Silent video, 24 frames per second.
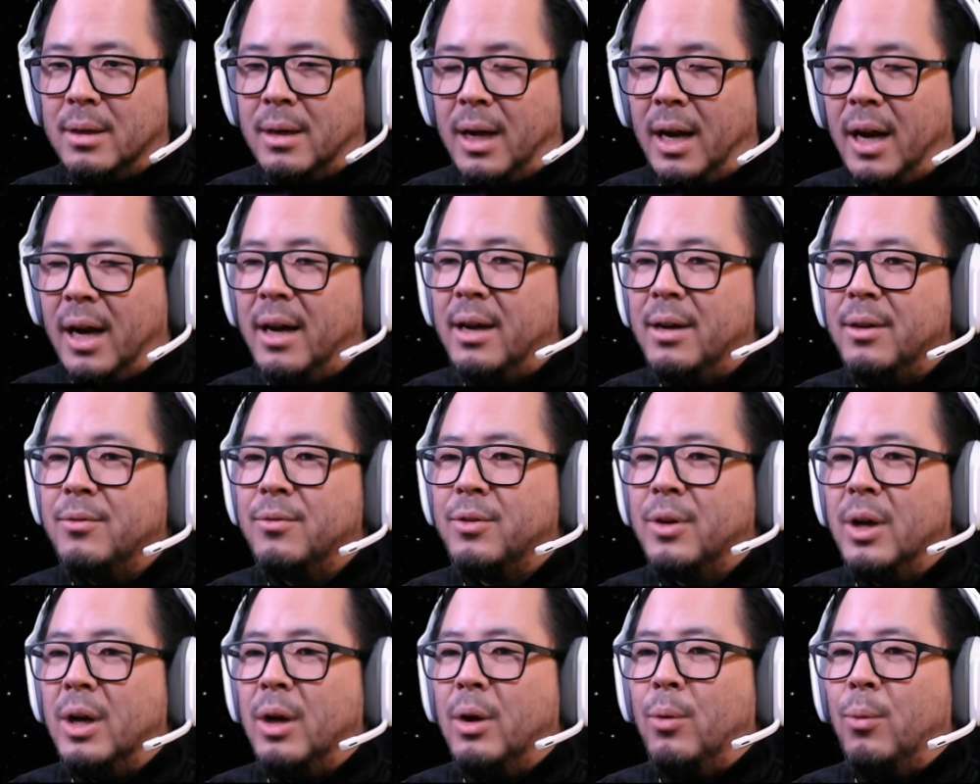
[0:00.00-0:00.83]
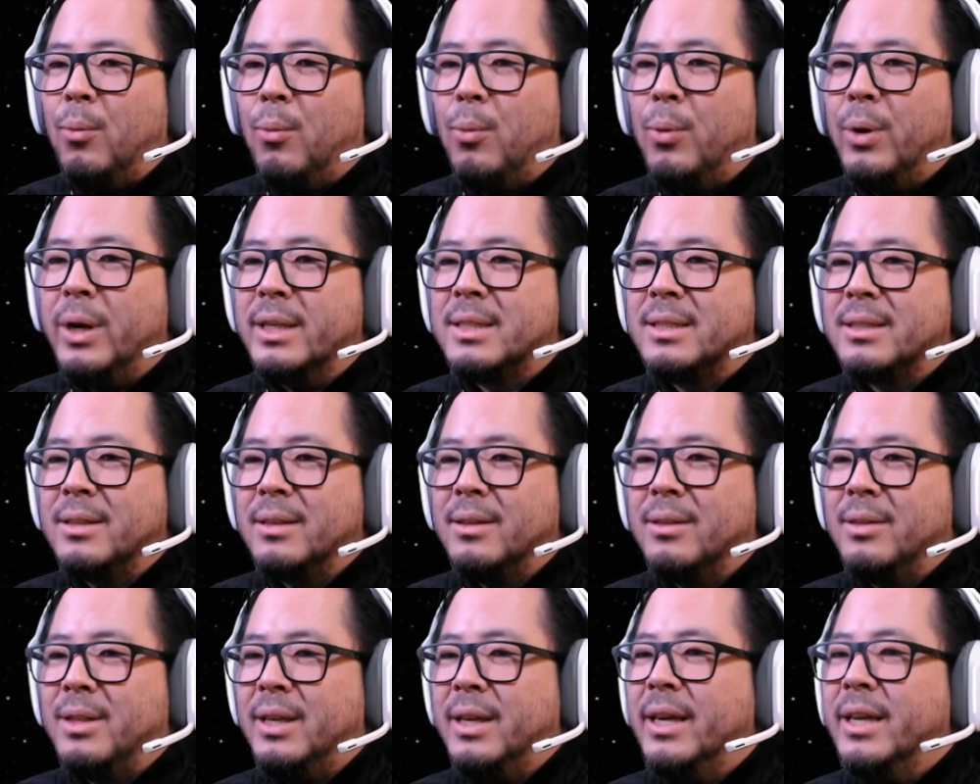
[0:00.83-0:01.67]
of what
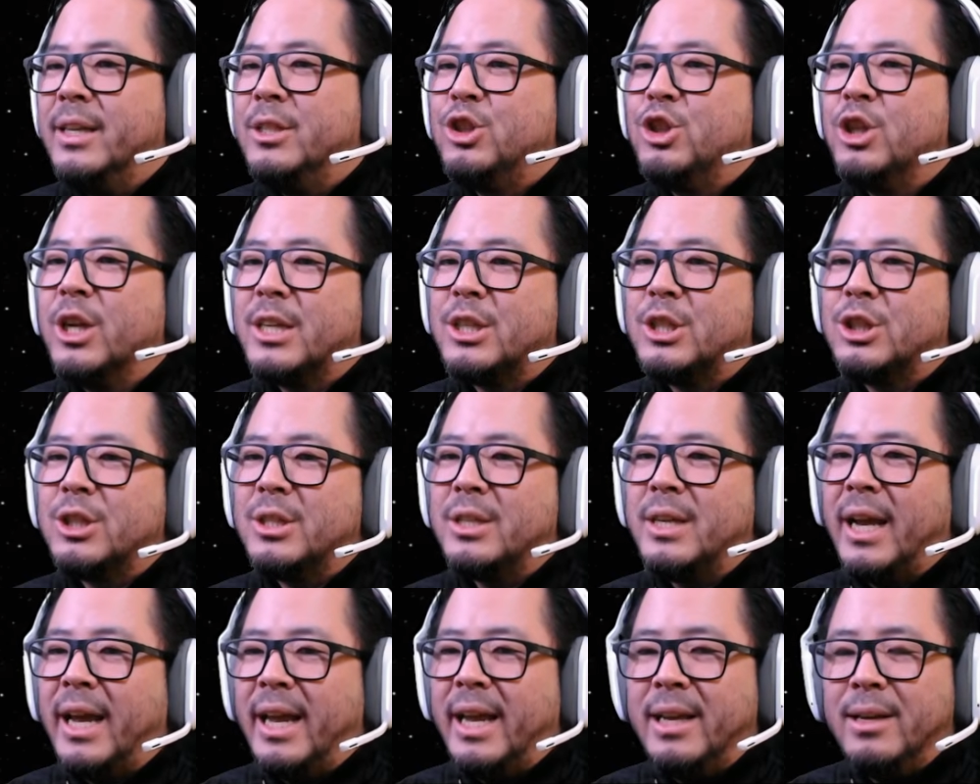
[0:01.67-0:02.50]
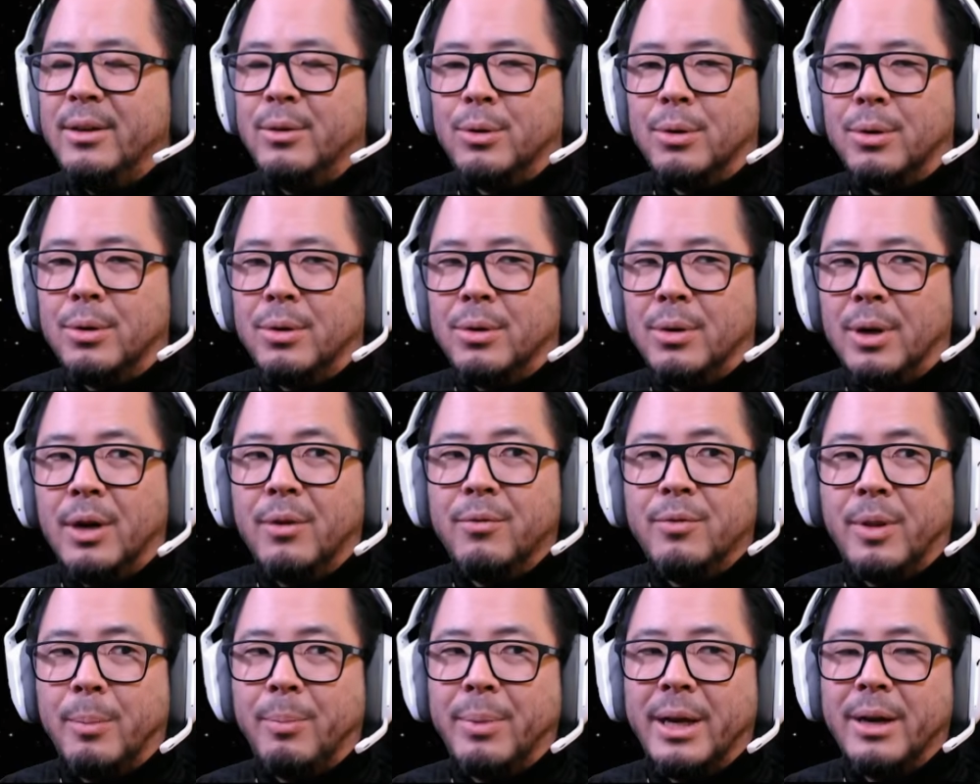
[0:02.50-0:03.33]
the ejection angle
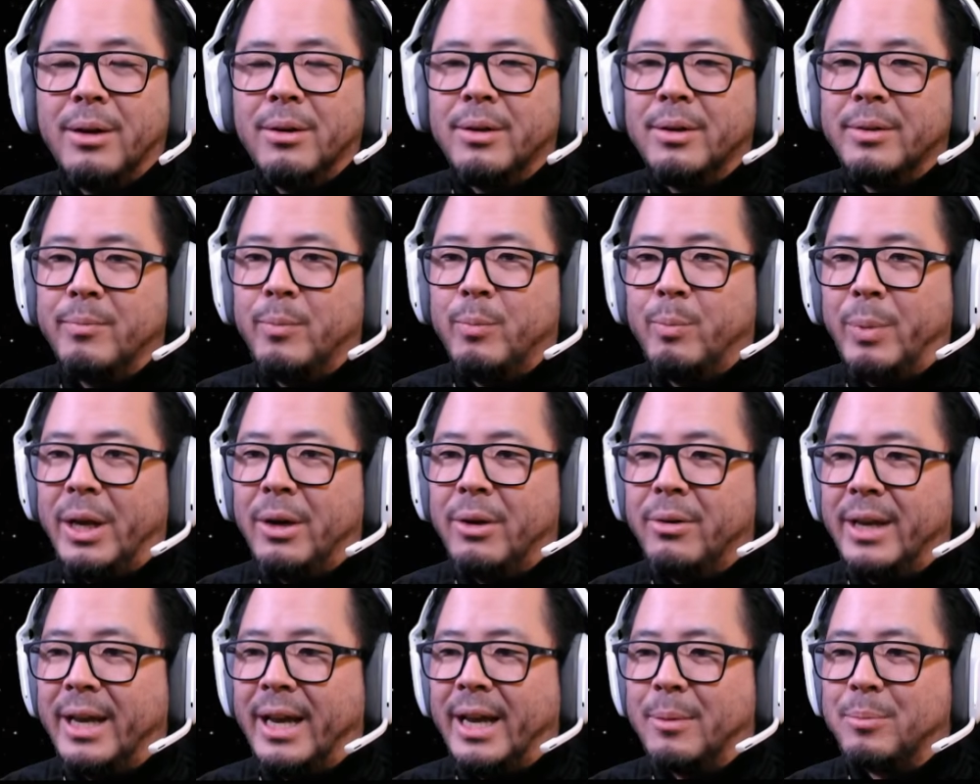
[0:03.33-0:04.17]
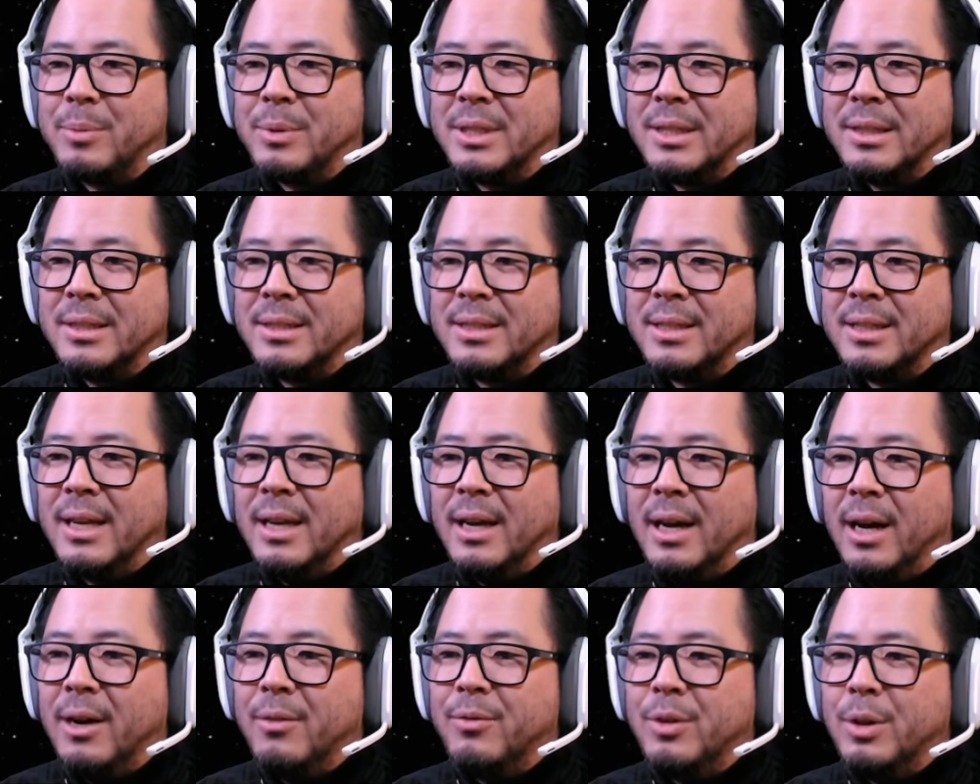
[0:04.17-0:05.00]
of the periapsis
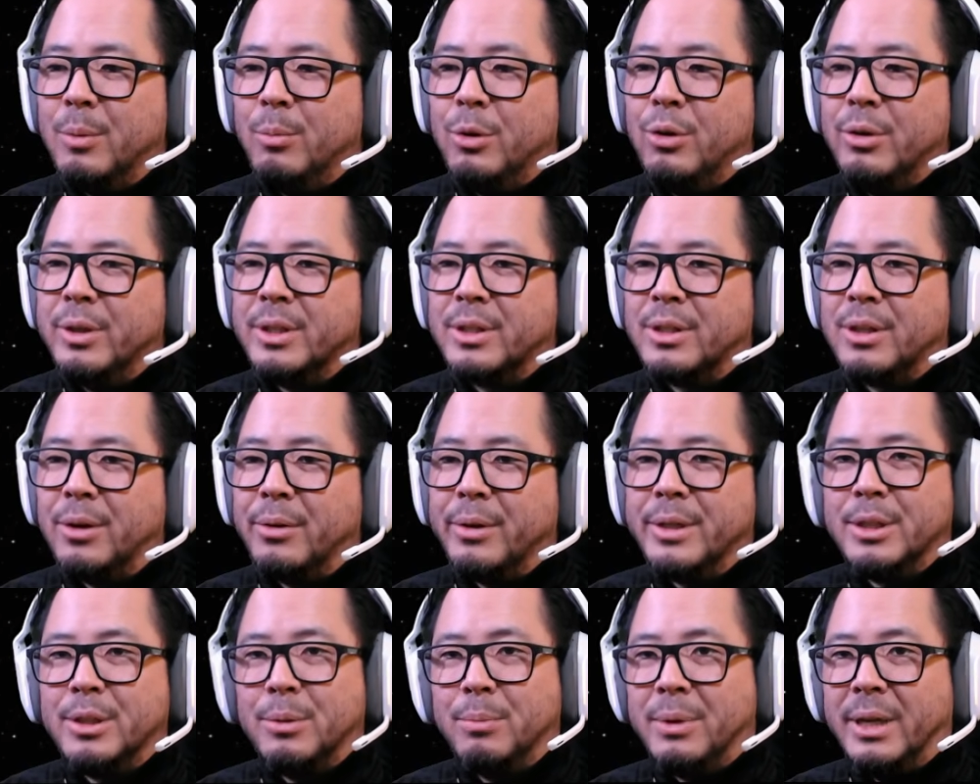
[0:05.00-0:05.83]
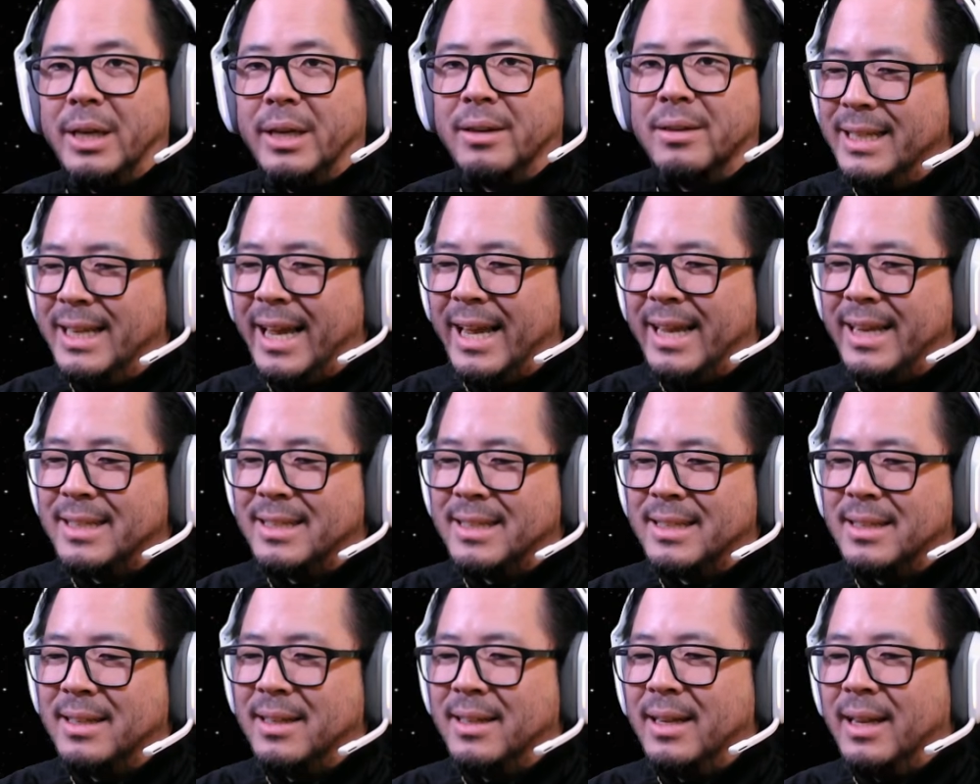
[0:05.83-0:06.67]
of the moon is going to be.
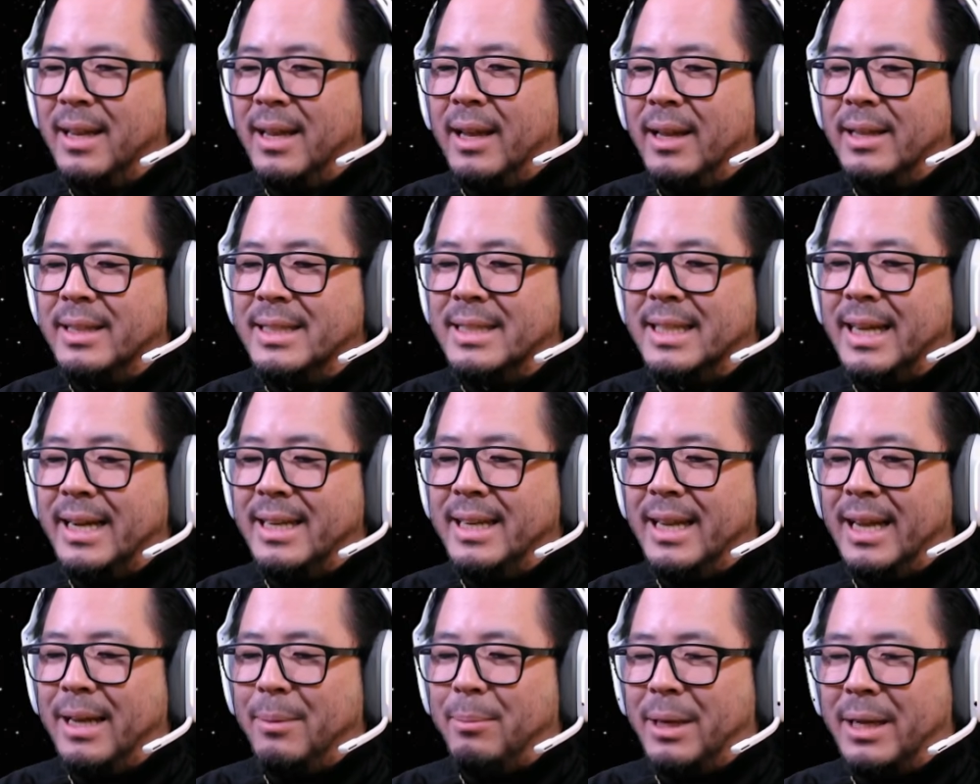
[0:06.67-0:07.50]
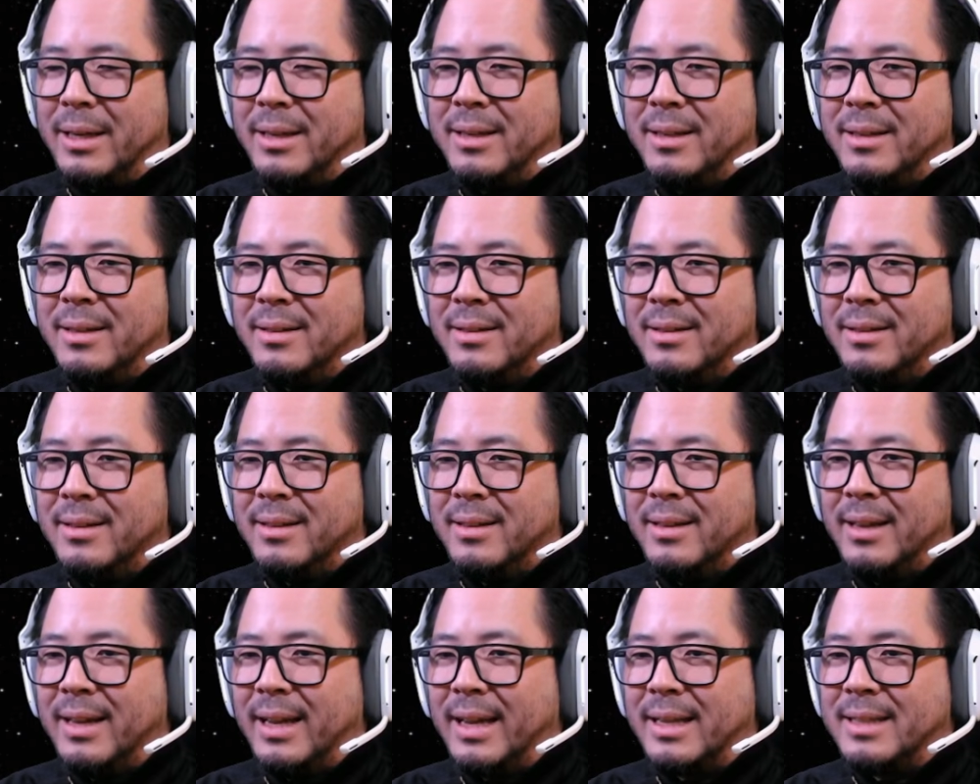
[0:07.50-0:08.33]
Next, dynamic,
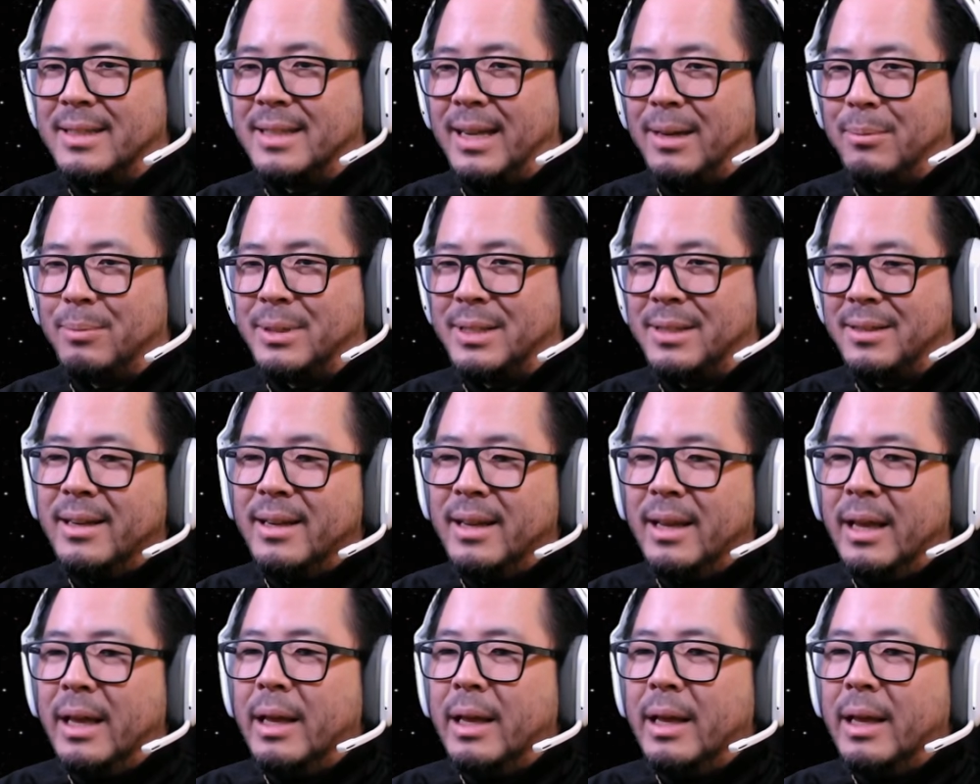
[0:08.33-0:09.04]
accept.